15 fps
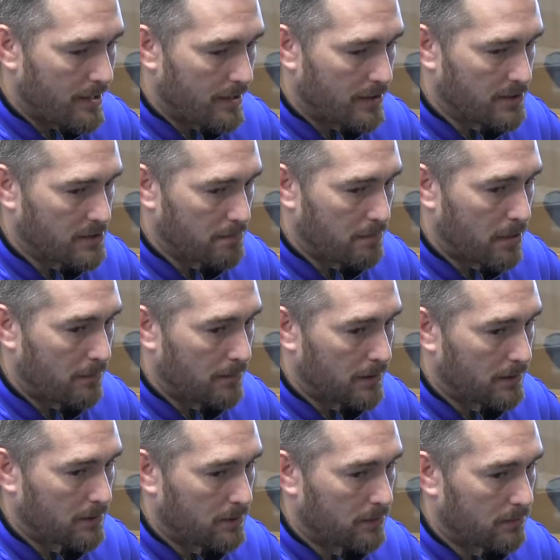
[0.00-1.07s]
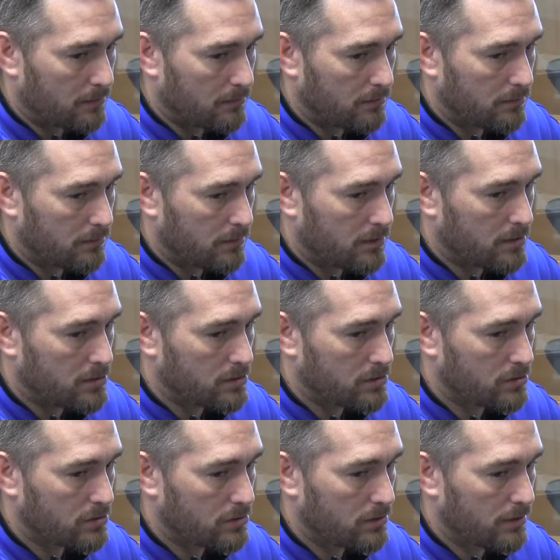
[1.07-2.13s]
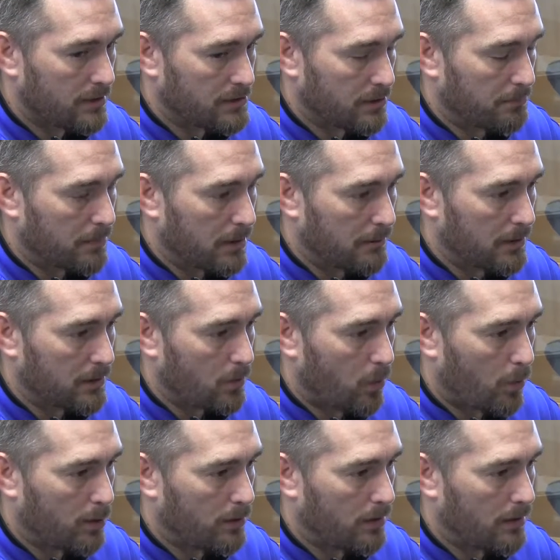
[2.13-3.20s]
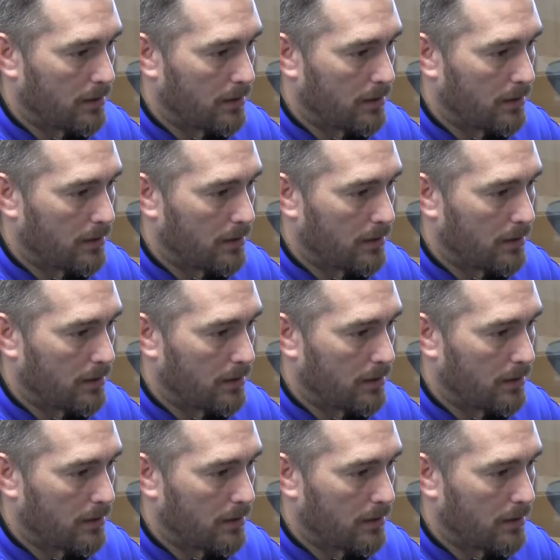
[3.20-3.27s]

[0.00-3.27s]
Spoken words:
and it's a public it's a public court